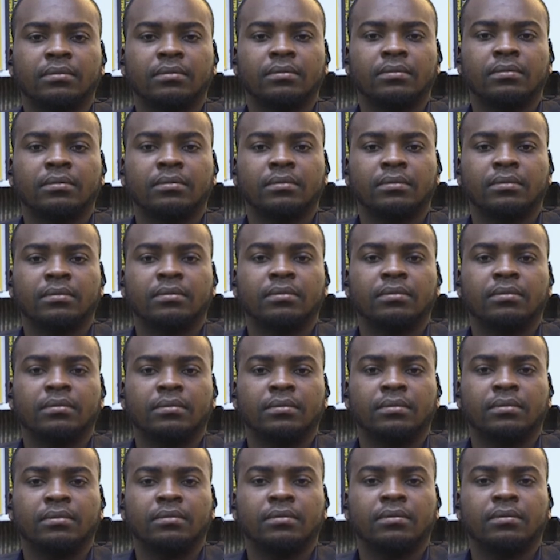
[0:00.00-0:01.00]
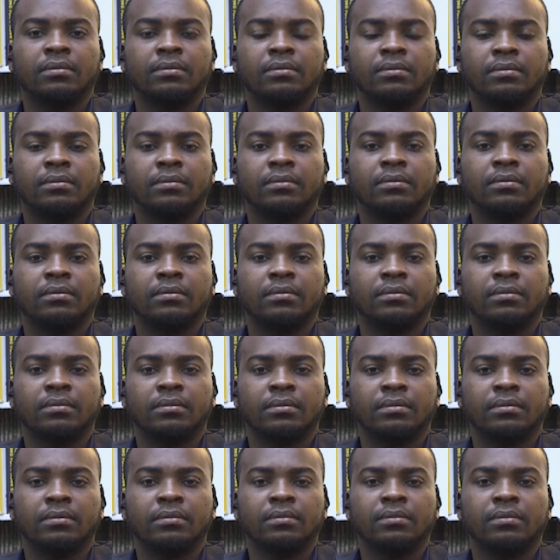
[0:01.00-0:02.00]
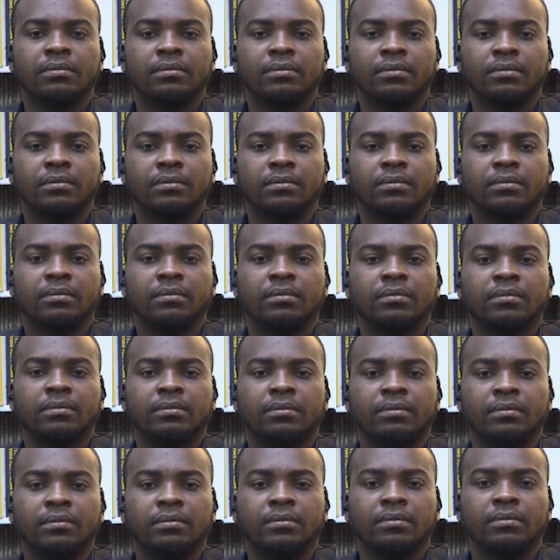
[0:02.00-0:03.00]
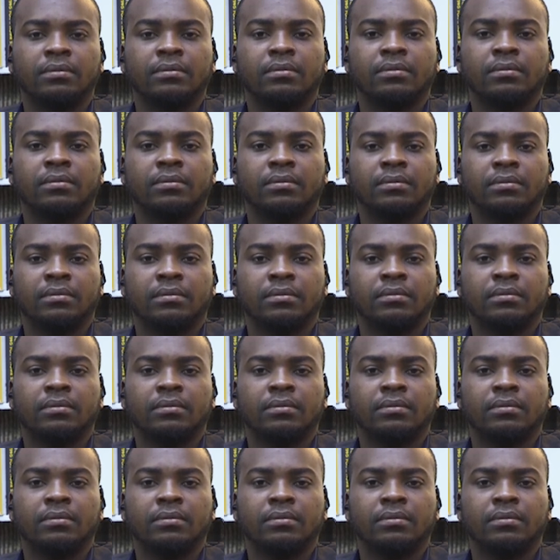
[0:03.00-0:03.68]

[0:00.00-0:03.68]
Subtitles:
This person isn't speaking.